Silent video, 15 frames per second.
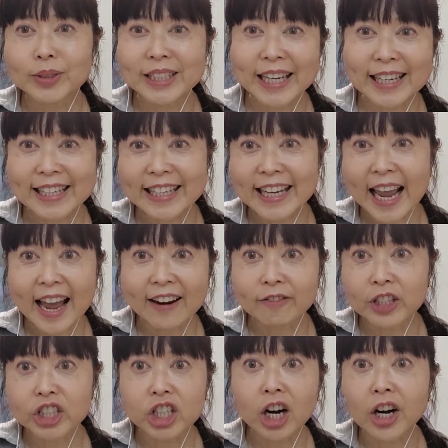daily
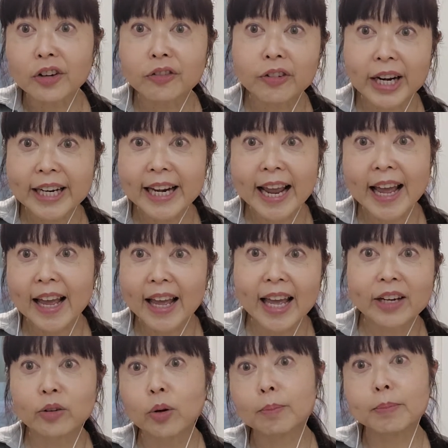average heart rate
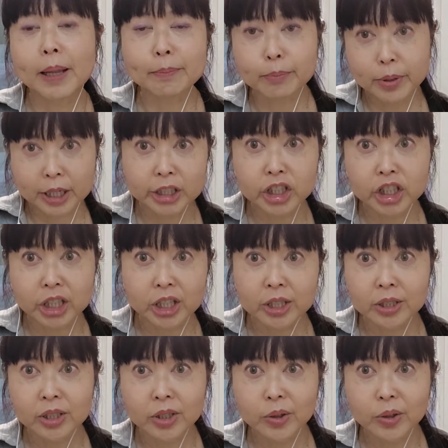and or blood pressure.